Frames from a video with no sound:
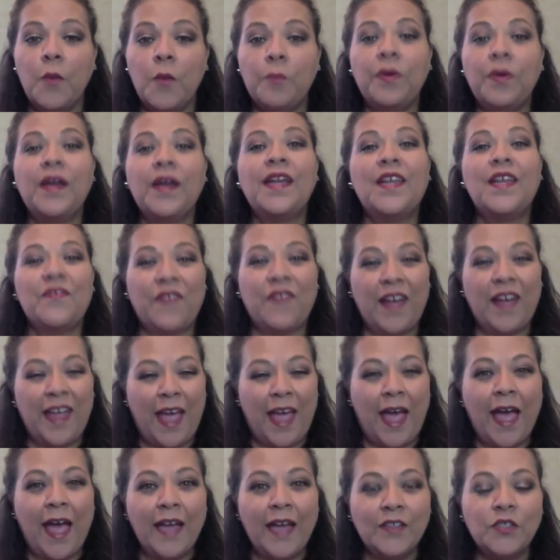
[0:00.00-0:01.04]
But if I
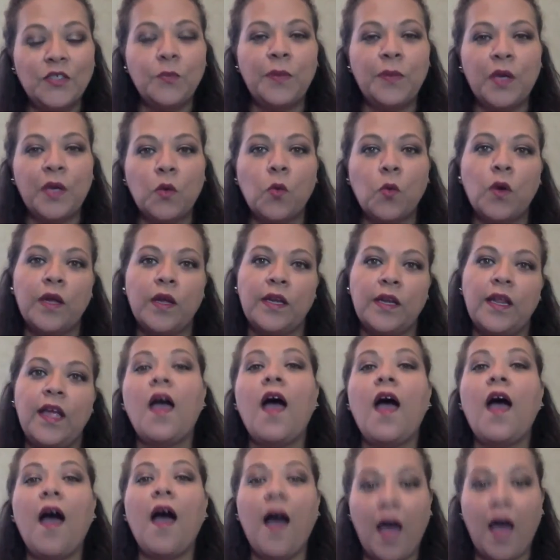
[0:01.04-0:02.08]
had to pick one,
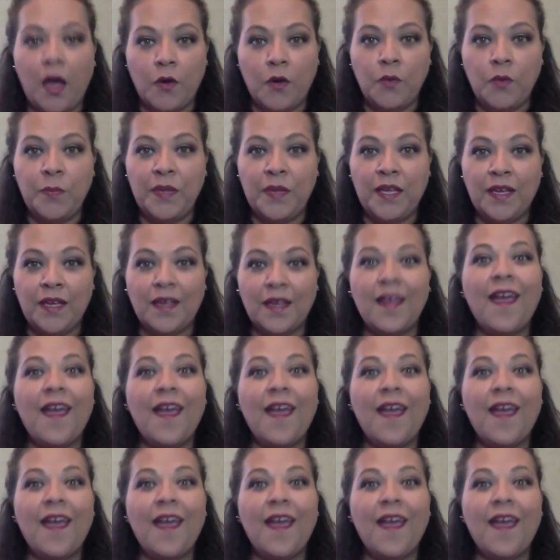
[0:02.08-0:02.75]
I would pick